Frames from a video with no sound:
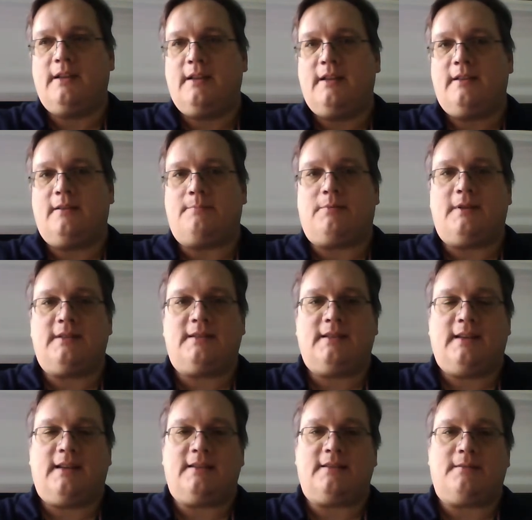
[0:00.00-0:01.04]
The
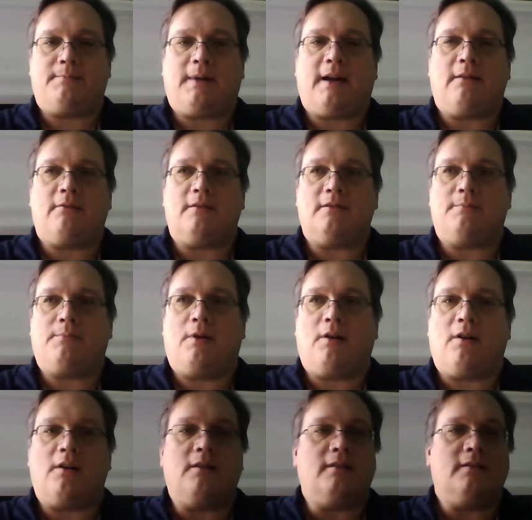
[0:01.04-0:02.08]
president has the power to
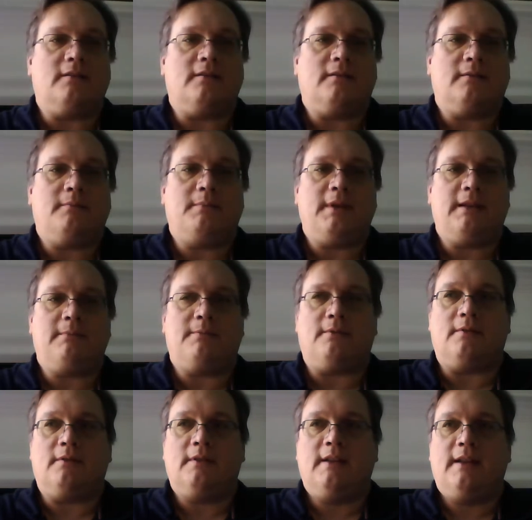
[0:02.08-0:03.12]
pardon people.
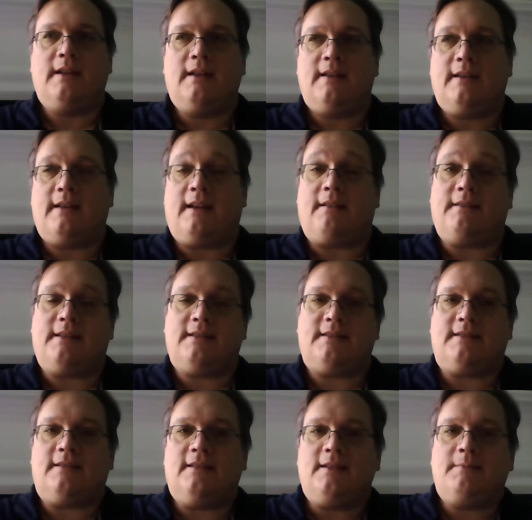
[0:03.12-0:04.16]
Now, this
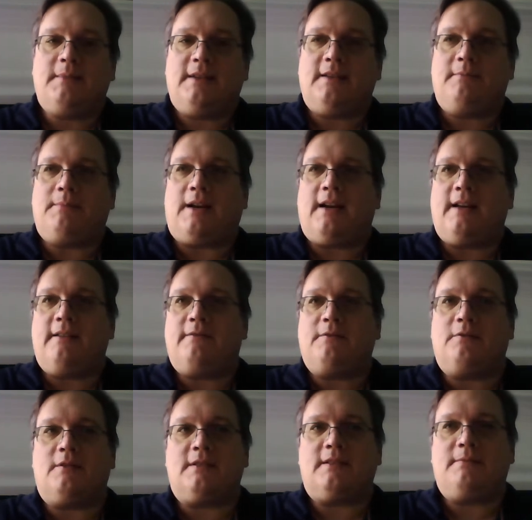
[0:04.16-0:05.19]
is limited by, of
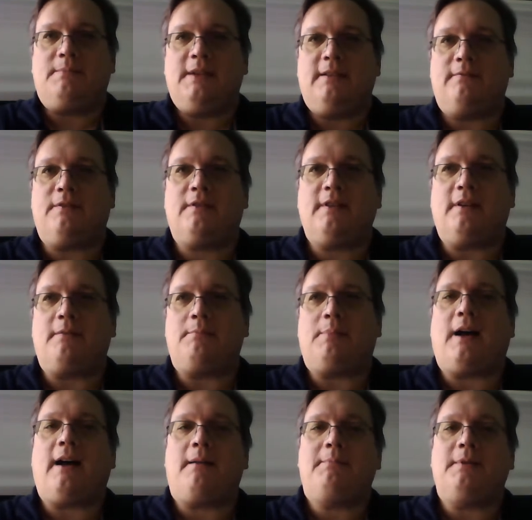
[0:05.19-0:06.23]
course, it being very
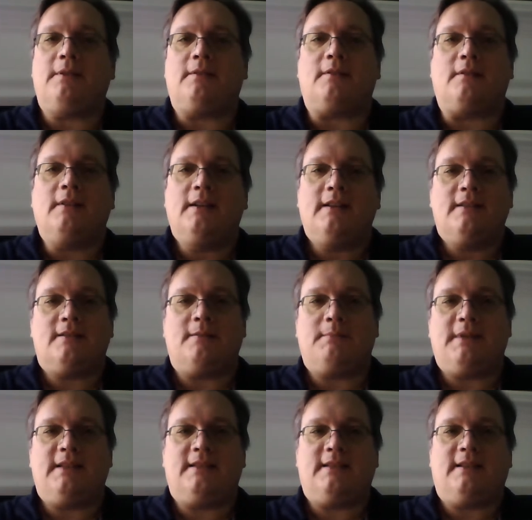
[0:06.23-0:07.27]
unpopular.
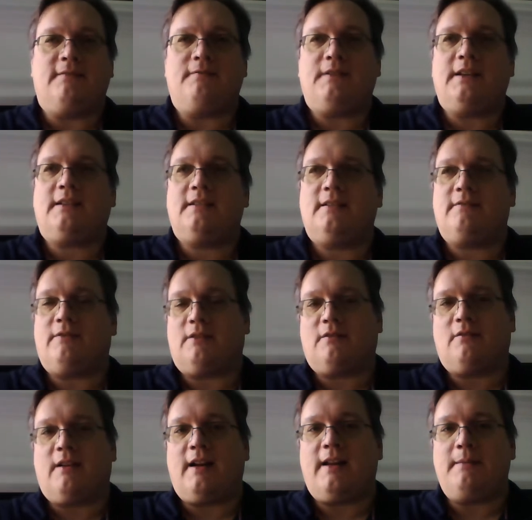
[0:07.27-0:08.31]
Somebody's convicted of a
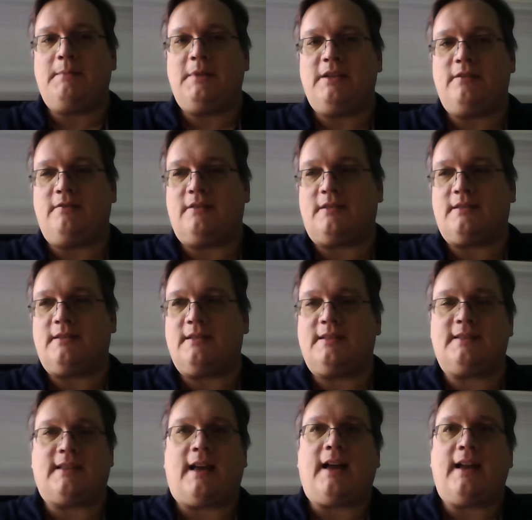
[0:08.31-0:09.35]
crime and you just
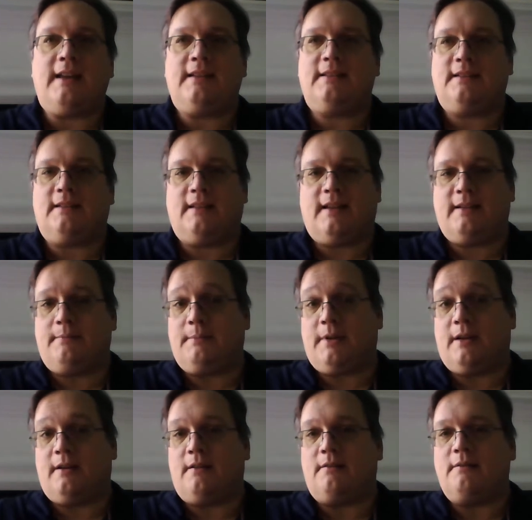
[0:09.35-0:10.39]
decide to let him
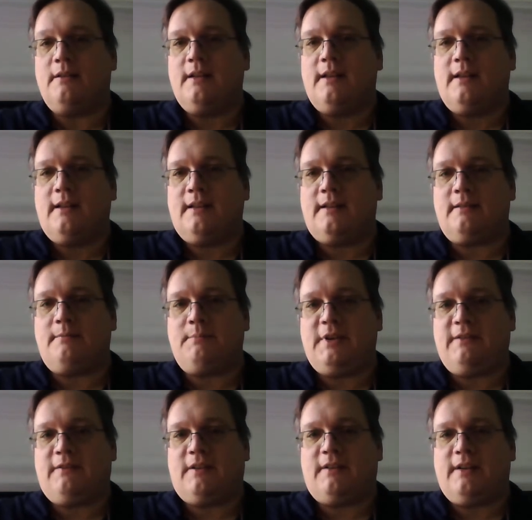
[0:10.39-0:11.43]
go. It can be
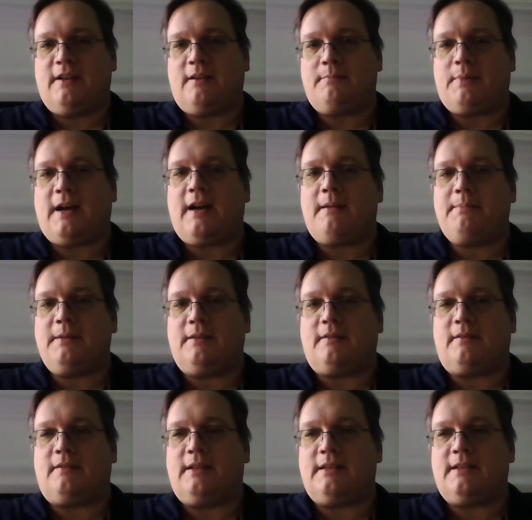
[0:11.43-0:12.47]
very
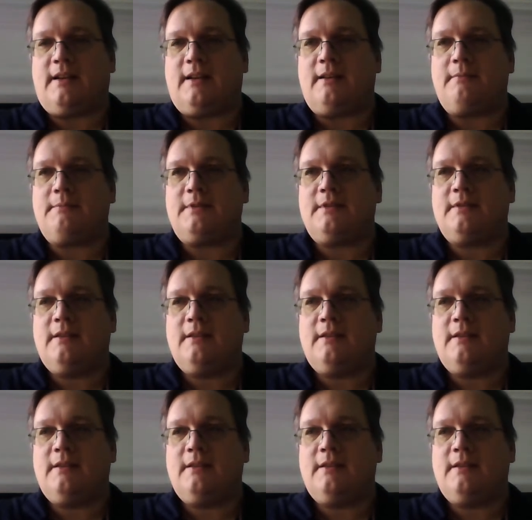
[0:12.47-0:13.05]
unpopular at times.